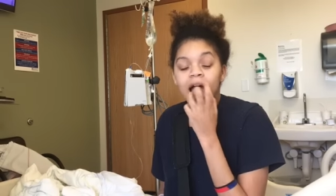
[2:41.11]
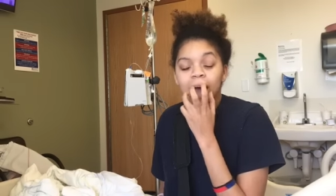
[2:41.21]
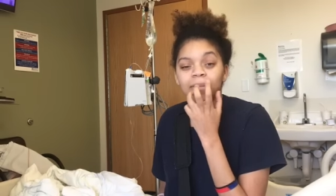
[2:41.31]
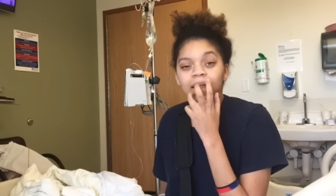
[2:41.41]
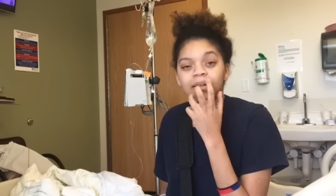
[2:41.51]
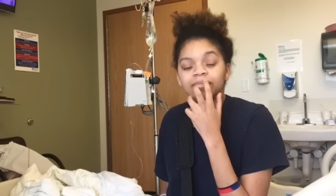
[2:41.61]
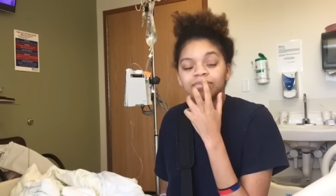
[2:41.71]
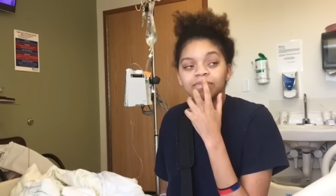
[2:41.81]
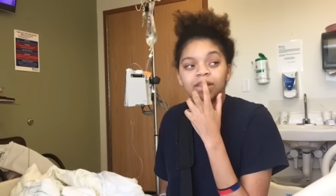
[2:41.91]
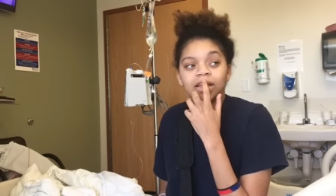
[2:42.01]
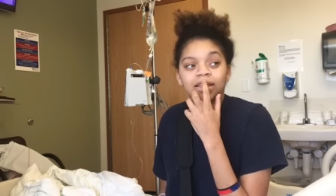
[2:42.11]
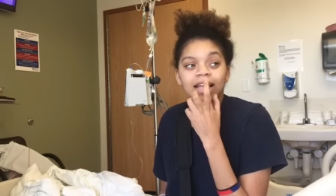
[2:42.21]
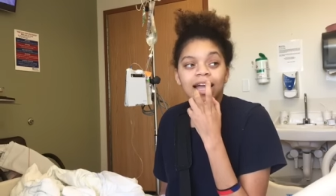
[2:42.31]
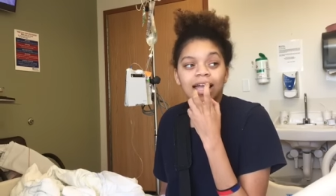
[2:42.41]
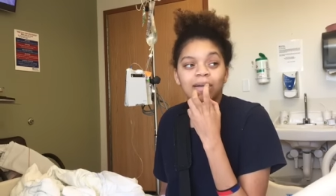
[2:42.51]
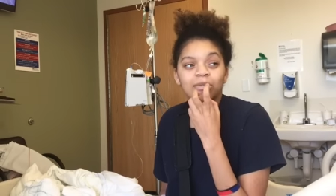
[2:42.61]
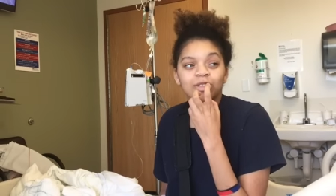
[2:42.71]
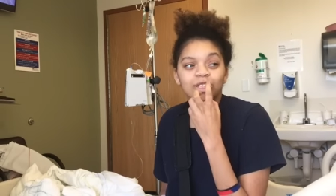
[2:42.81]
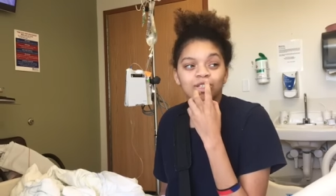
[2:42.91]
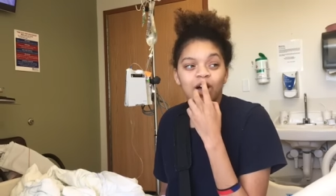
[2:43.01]
I mean, not able
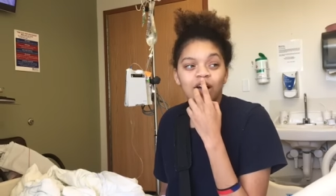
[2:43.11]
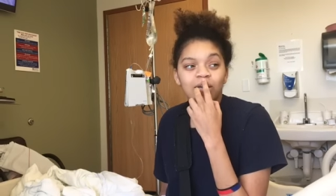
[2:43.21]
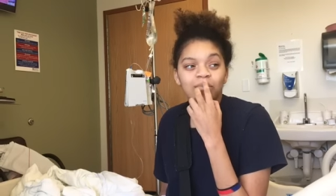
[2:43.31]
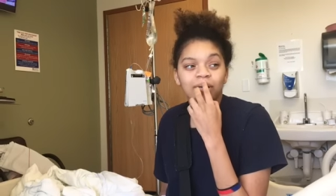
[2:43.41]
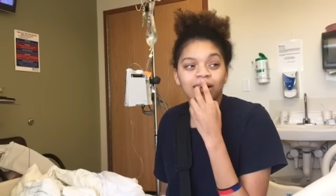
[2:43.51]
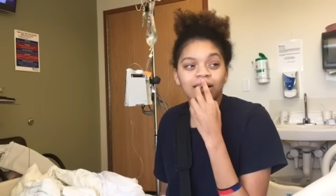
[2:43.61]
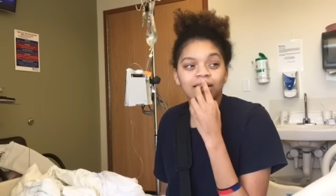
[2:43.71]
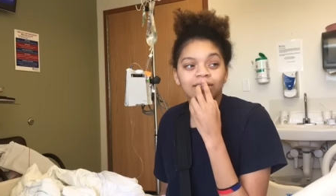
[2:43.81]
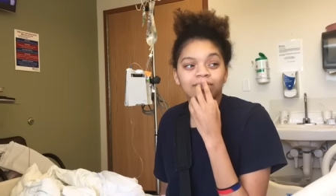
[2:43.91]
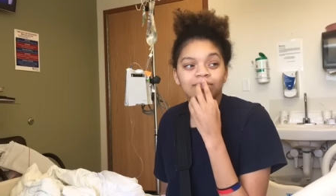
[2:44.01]
to talk, but